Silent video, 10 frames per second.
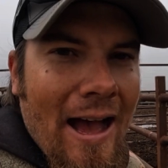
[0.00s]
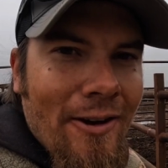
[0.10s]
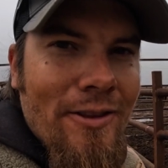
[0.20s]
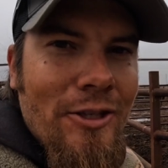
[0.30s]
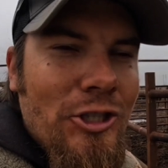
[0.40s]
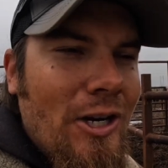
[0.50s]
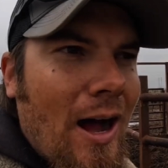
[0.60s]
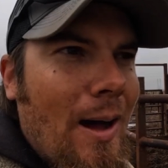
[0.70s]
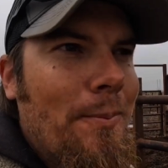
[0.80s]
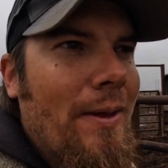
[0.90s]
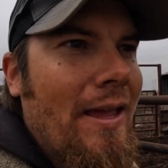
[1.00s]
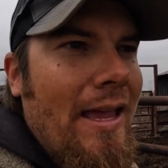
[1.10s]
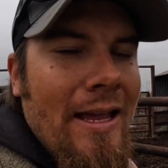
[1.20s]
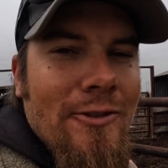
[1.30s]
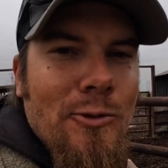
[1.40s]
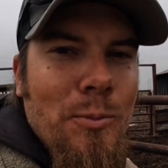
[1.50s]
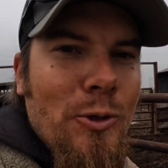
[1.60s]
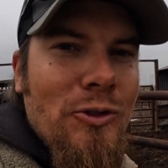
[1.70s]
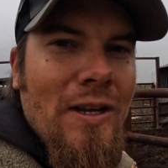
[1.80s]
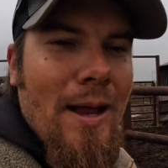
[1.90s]
out of the shop and
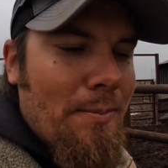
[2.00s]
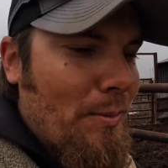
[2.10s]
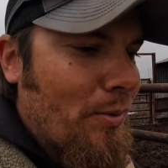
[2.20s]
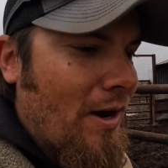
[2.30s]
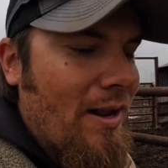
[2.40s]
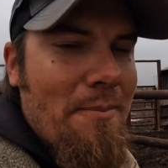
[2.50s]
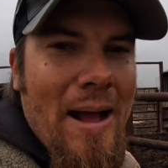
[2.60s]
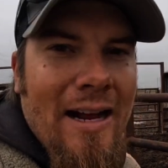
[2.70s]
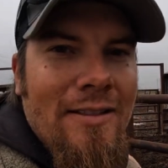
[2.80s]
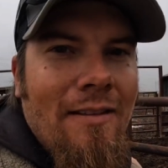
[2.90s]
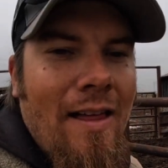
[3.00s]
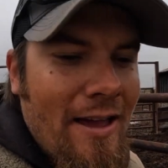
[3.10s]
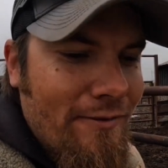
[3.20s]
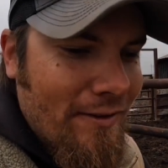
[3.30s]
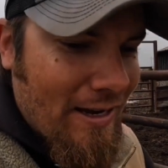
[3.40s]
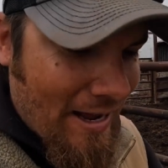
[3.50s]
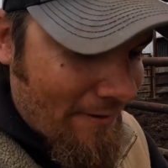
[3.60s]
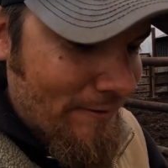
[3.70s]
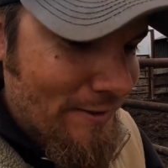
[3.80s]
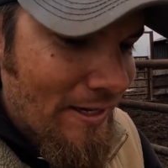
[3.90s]
spruced it up and brought it back to life. And I
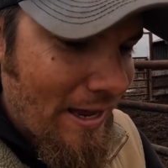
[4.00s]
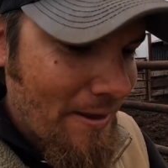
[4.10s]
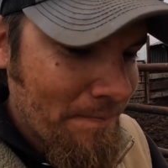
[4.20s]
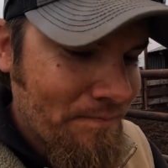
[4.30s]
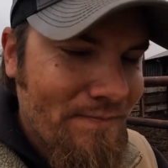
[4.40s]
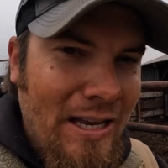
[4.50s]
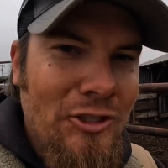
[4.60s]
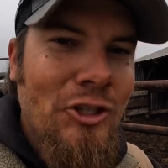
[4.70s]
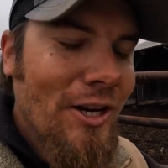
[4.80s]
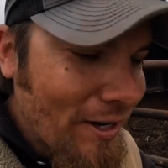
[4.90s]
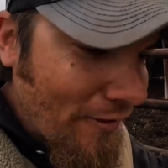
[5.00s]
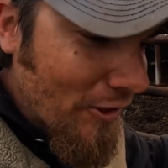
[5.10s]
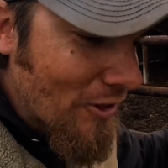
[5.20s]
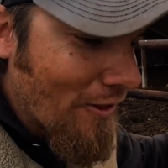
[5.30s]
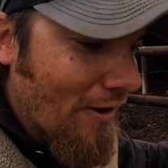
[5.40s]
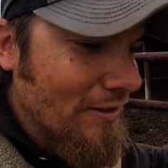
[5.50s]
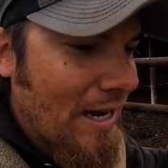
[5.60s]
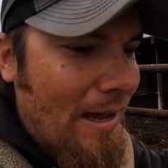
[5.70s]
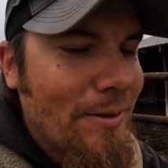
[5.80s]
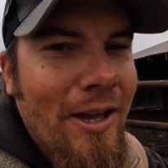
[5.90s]
have to say, I should have done a long
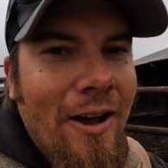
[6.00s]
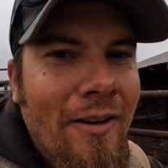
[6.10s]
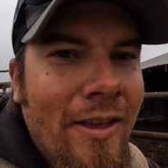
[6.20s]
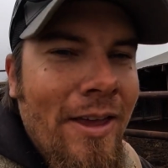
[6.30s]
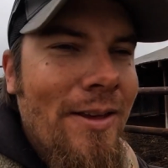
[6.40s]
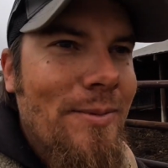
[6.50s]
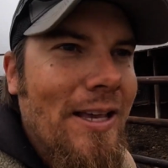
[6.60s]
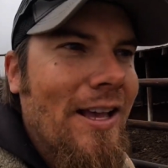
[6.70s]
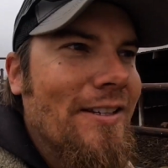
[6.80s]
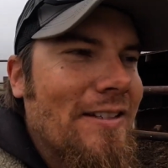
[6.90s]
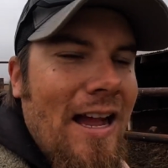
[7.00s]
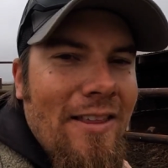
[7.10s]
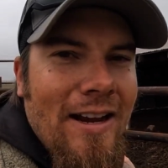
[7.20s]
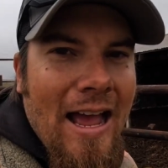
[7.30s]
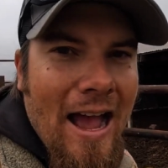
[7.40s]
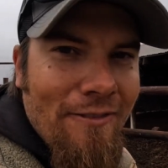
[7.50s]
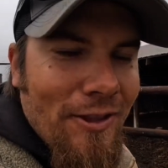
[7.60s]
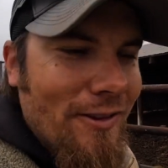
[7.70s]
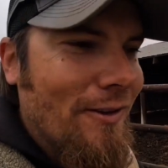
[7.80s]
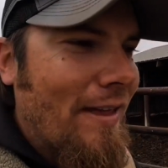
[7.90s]
time ago because now that I have
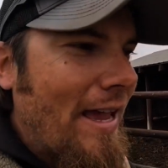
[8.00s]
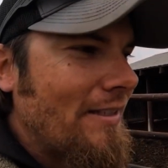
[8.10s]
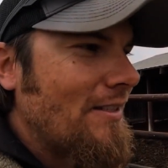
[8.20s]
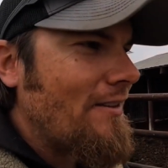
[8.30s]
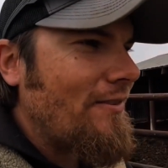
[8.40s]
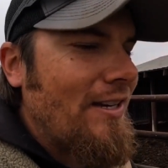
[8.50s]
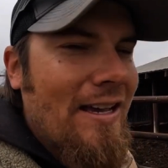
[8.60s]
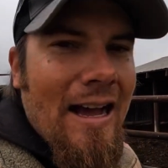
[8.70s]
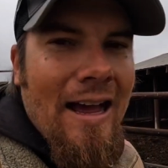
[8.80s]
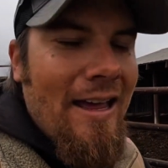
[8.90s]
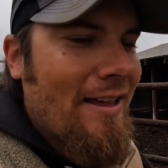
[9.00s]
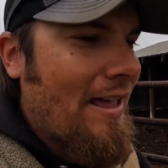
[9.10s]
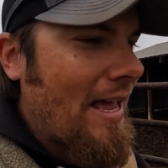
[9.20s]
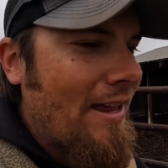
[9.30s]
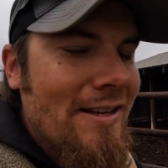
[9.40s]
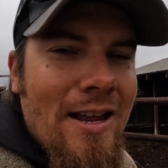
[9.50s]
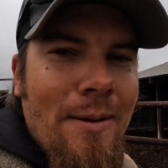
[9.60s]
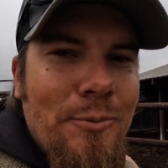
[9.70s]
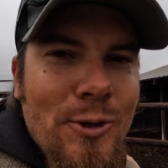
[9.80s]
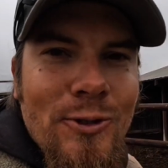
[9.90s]
the little ATV, I end
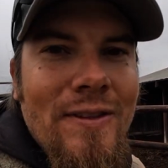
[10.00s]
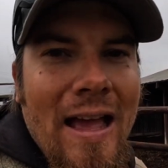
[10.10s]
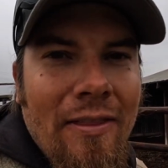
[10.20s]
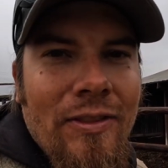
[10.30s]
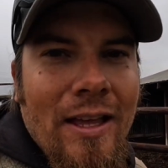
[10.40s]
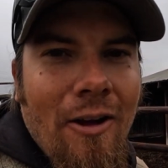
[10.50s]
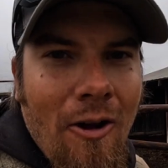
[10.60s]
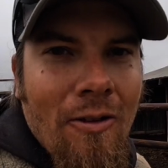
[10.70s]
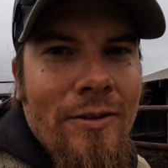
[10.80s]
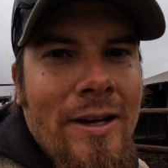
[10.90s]
up using that thing all the